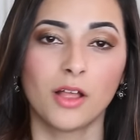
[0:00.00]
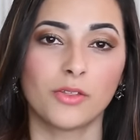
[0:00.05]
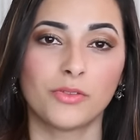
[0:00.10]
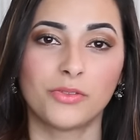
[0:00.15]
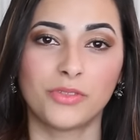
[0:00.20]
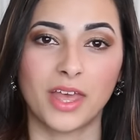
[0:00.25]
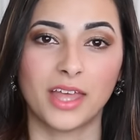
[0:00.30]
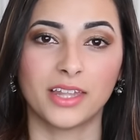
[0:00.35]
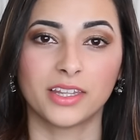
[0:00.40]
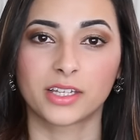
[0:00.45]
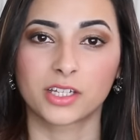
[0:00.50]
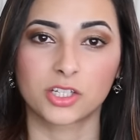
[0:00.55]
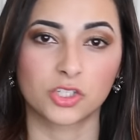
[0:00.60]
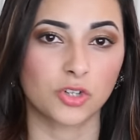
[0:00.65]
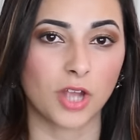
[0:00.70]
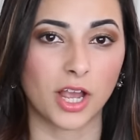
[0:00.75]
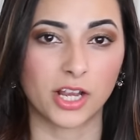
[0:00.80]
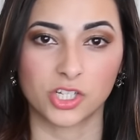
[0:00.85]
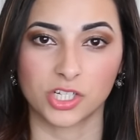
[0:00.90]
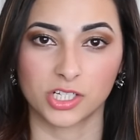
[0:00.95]
than the
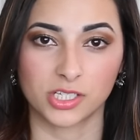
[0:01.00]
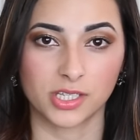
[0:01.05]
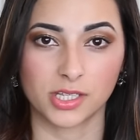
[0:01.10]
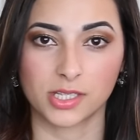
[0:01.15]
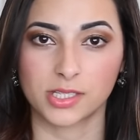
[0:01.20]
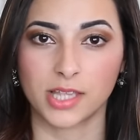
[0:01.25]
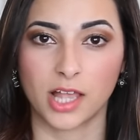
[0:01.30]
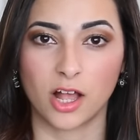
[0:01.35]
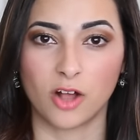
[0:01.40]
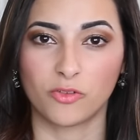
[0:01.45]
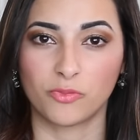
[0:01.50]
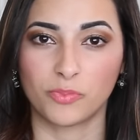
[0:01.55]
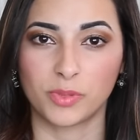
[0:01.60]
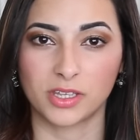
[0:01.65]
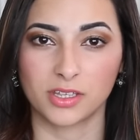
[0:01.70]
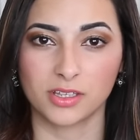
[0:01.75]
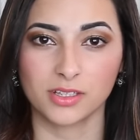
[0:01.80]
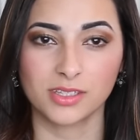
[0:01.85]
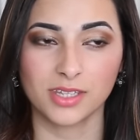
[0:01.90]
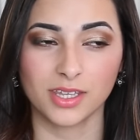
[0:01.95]
contractions itself,
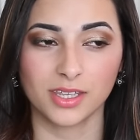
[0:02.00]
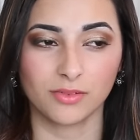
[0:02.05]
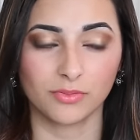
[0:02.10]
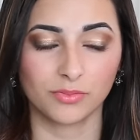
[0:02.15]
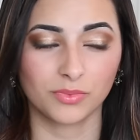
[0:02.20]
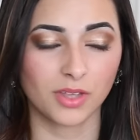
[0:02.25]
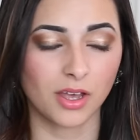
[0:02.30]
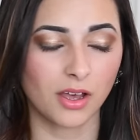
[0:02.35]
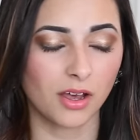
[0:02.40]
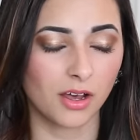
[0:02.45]
because it